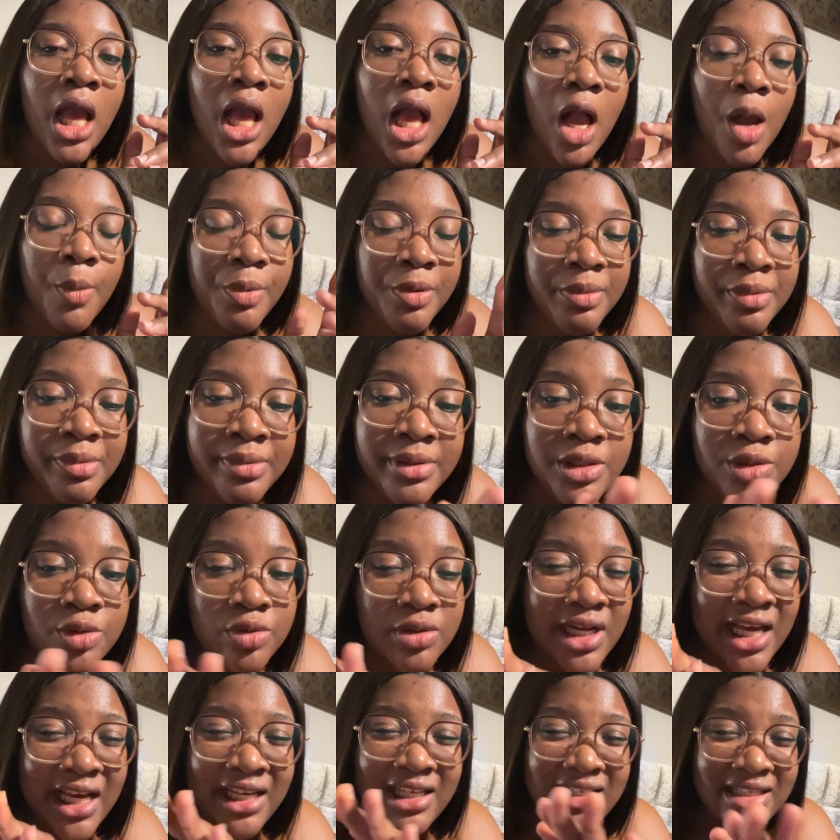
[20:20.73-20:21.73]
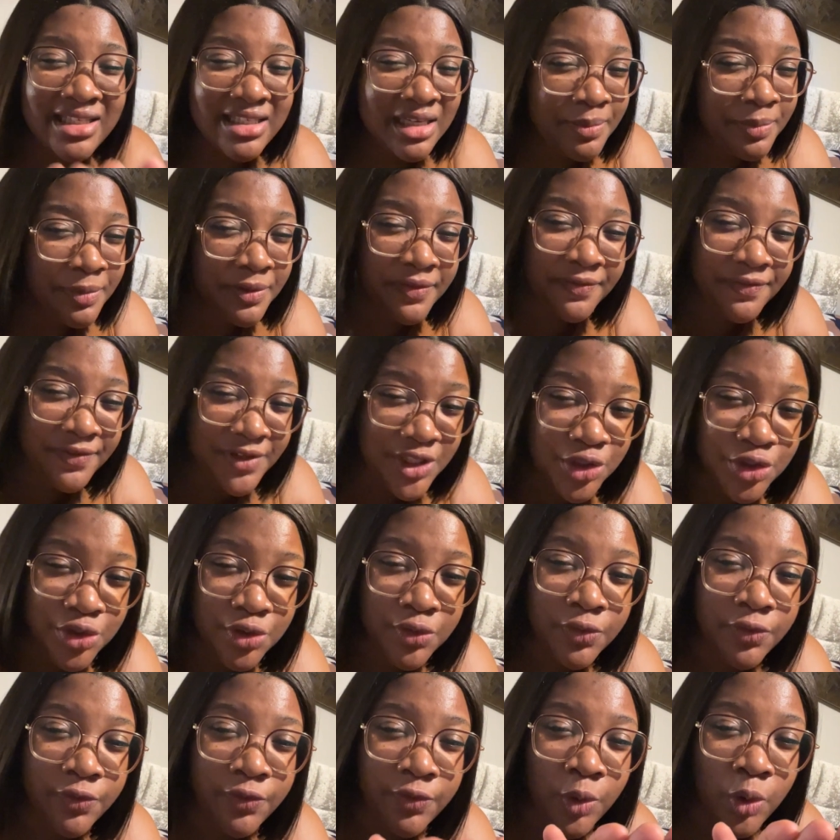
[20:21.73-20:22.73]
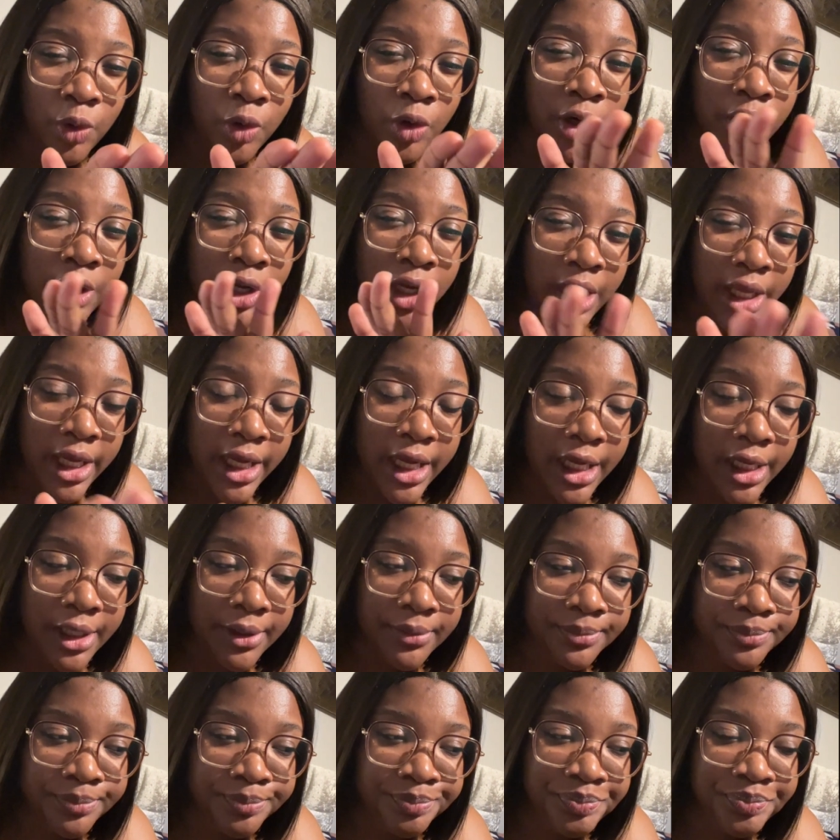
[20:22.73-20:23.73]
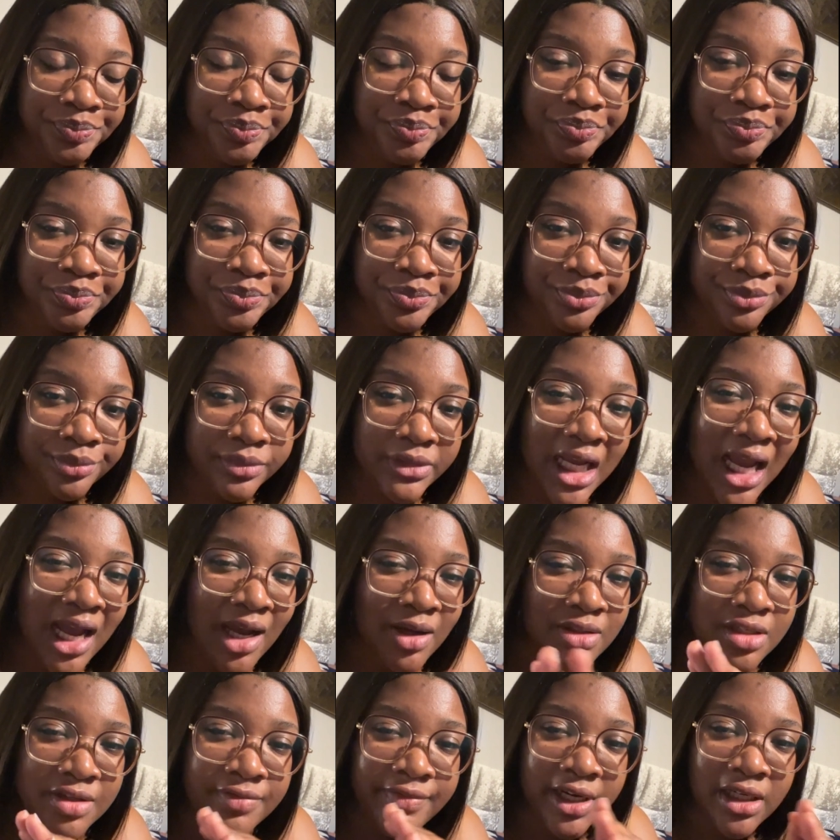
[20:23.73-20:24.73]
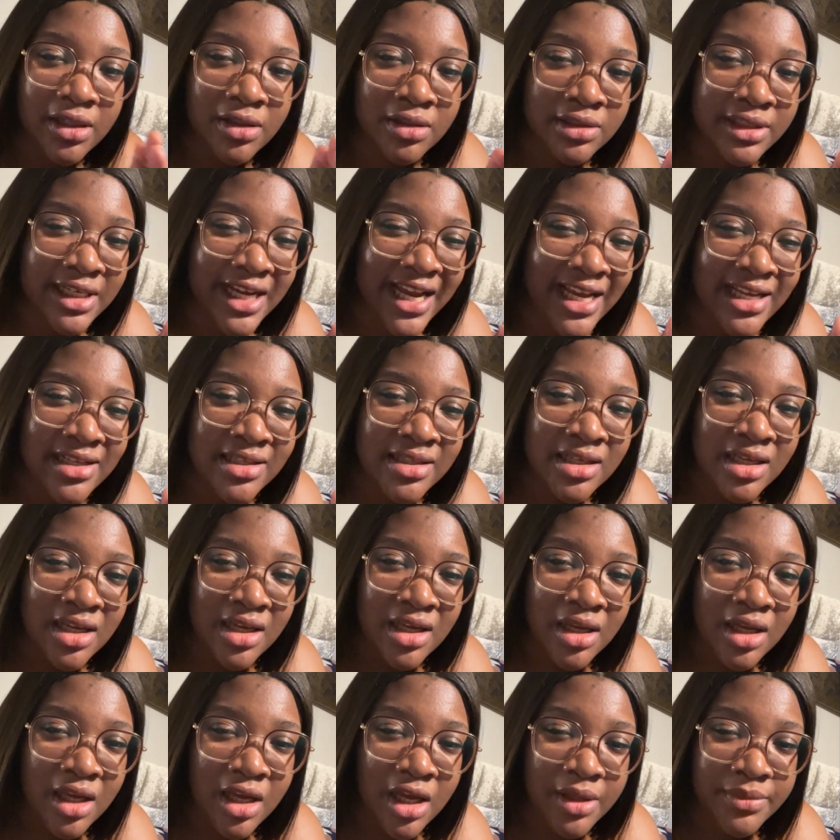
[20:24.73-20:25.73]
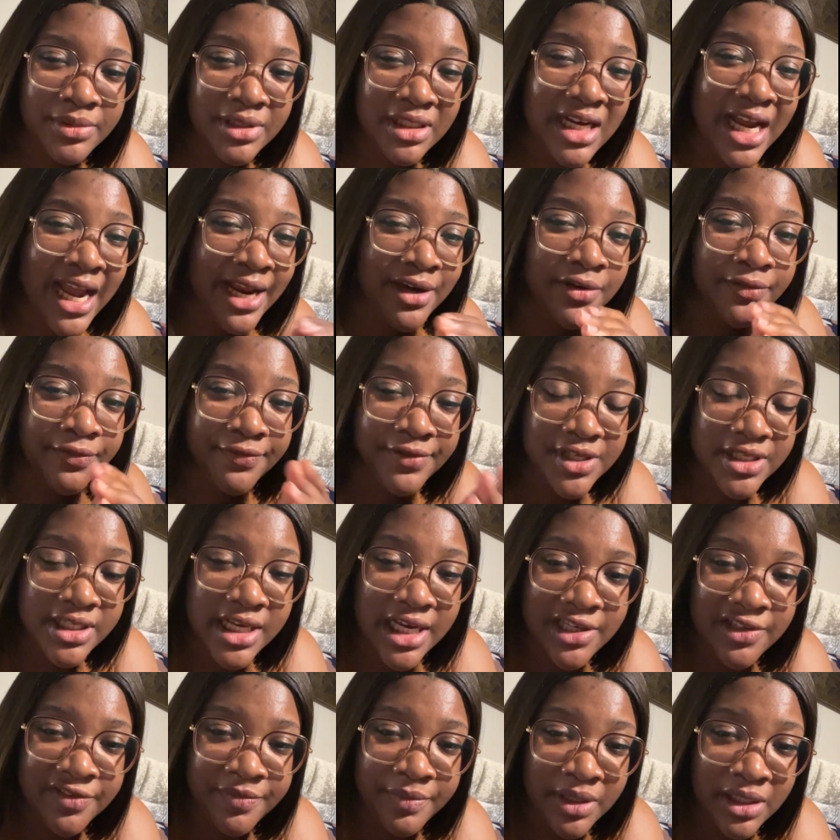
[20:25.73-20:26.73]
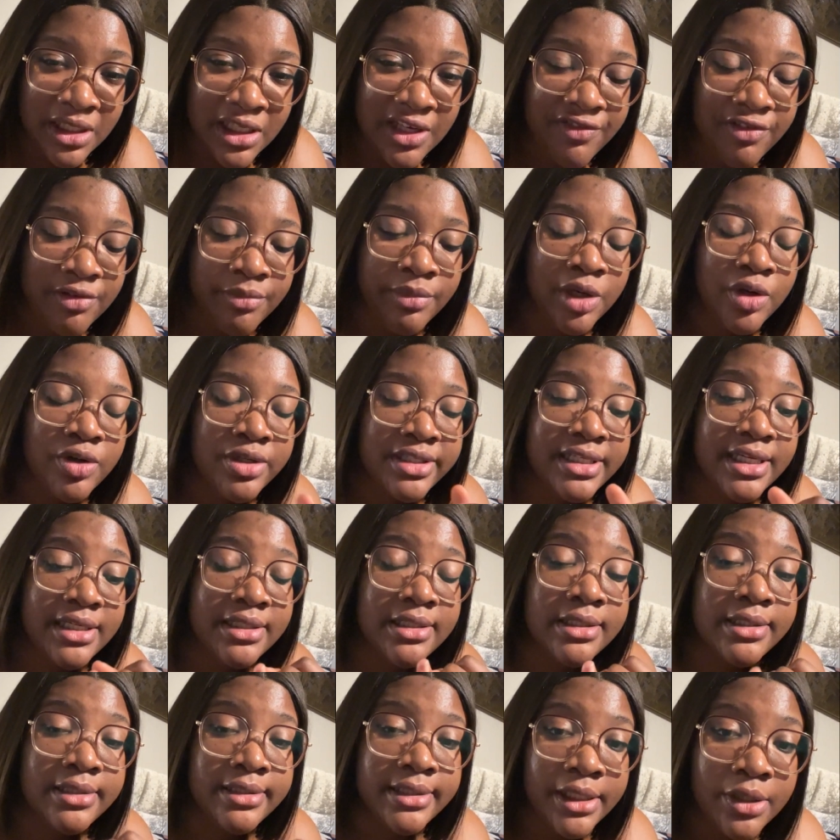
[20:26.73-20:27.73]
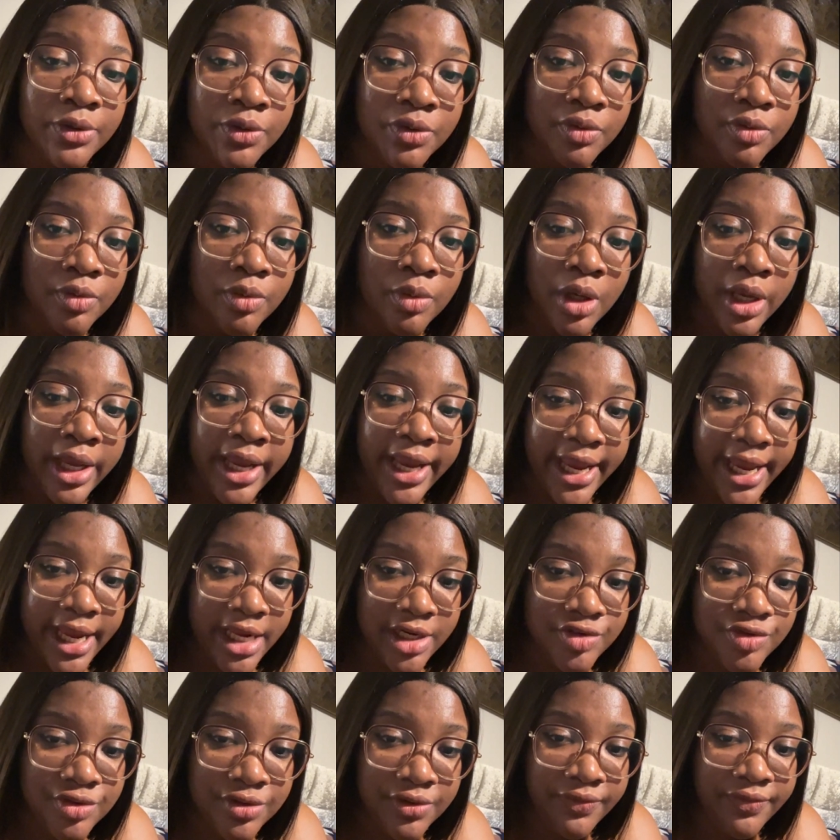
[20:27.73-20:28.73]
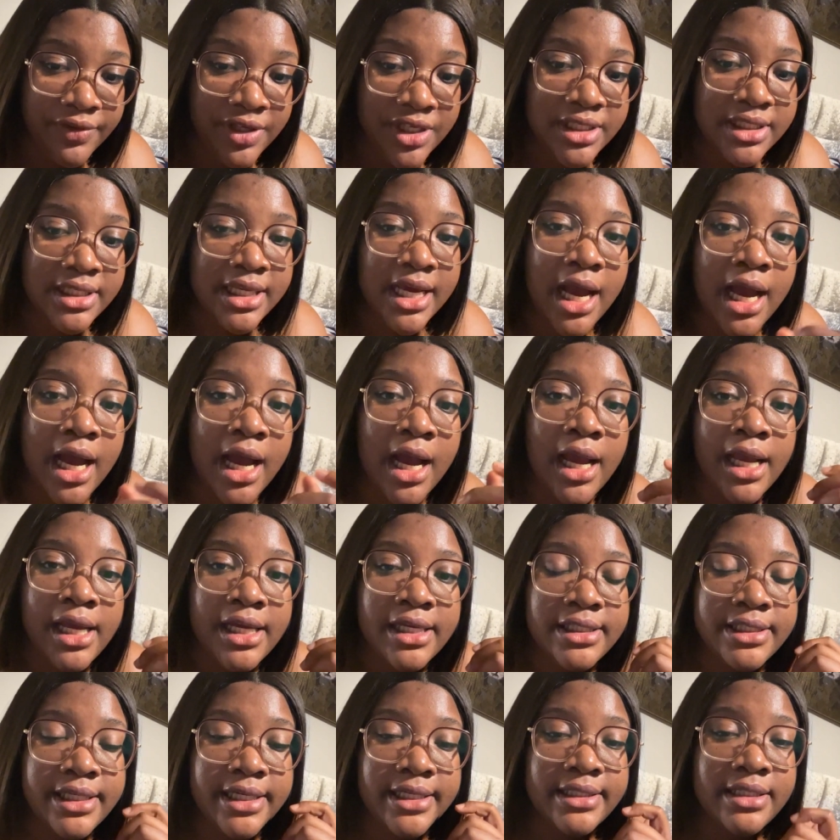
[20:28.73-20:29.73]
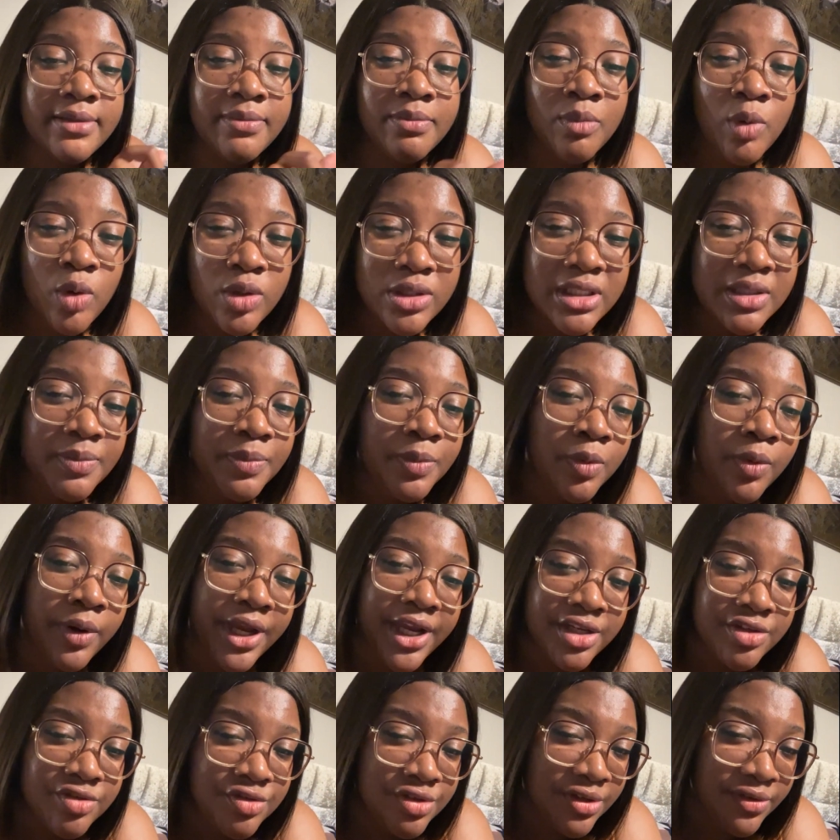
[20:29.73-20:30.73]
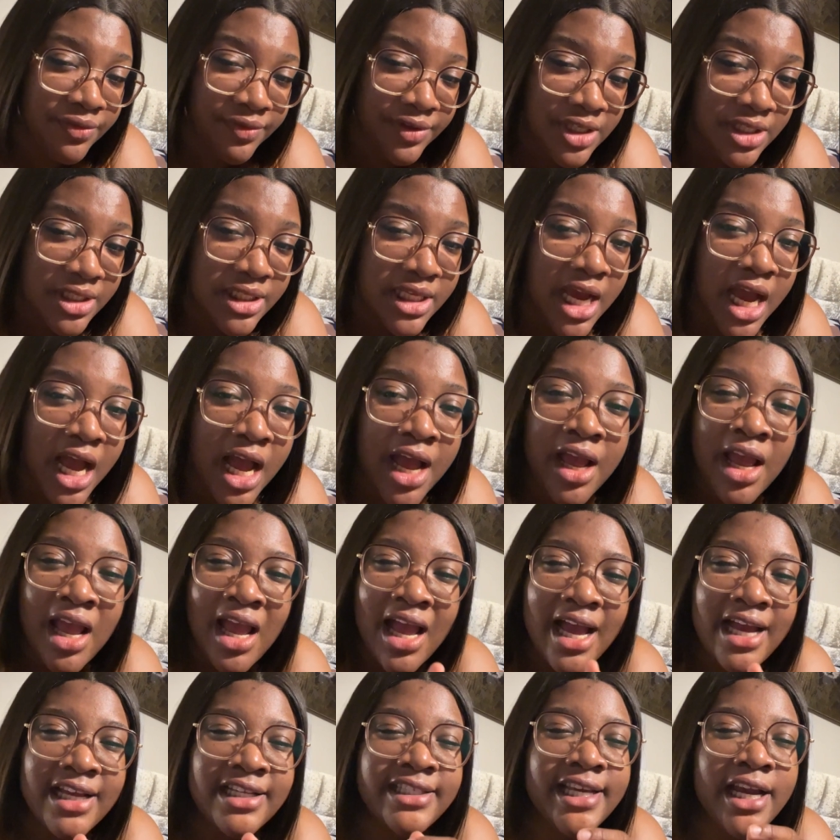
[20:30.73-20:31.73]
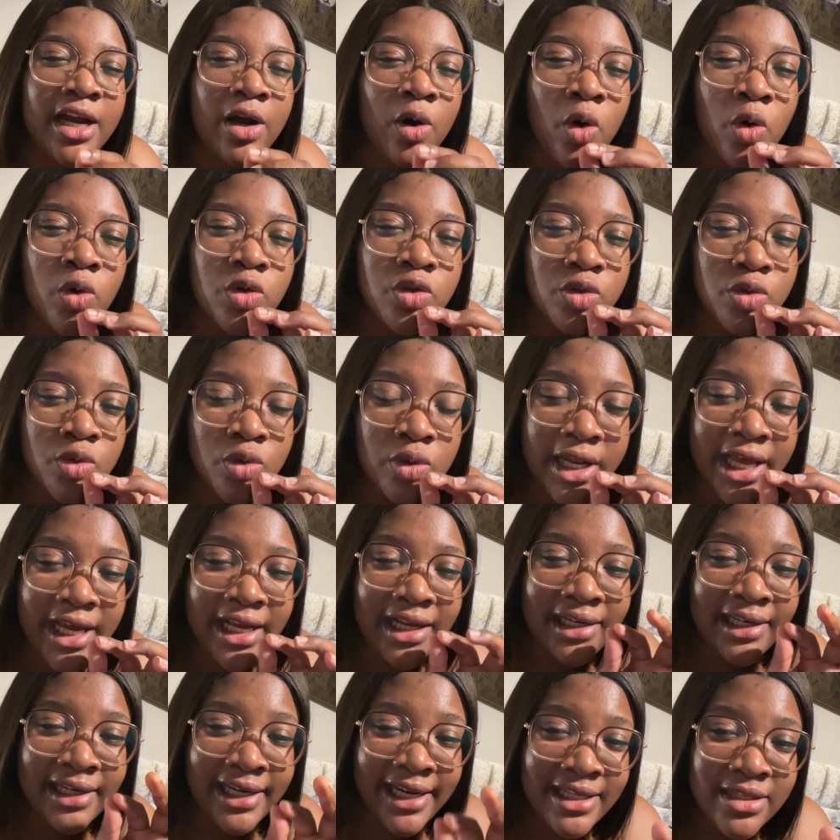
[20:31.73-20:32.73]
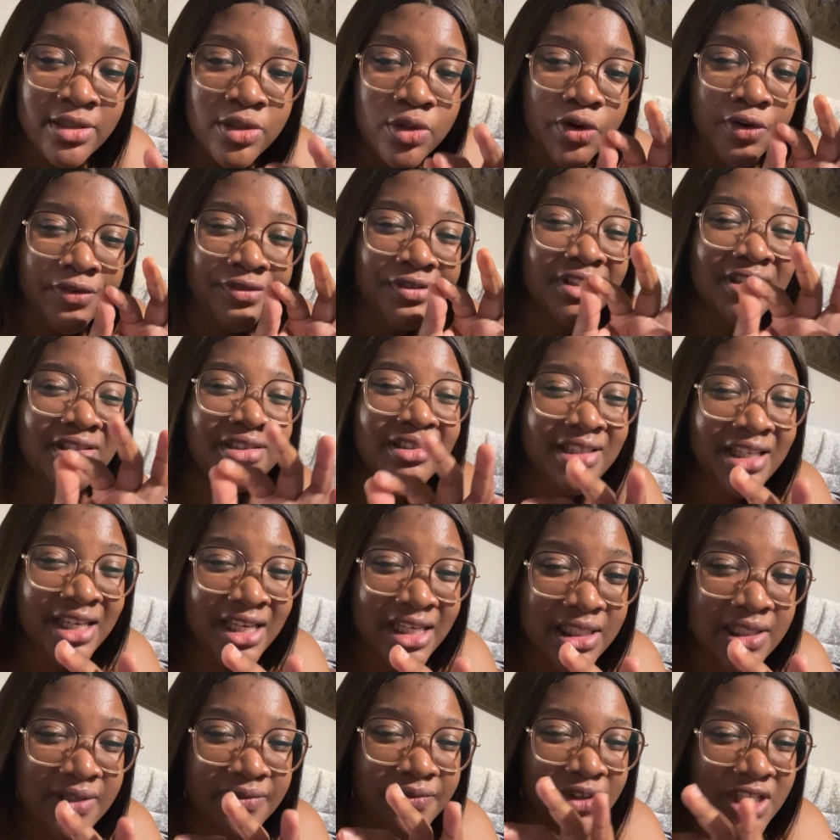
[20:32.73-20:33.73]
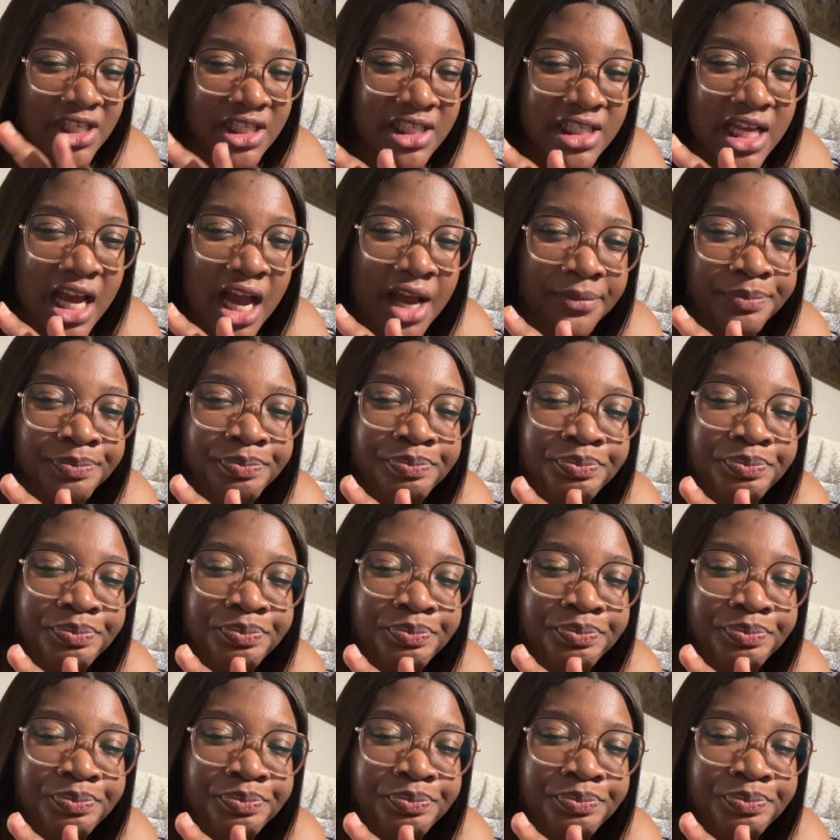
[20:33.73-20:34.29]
I'll probably do like a separate video for how to recognize the kind of visa you've been given, because there's a single entry visa, there's a multiple entry visa, and there are also like length of stays visa.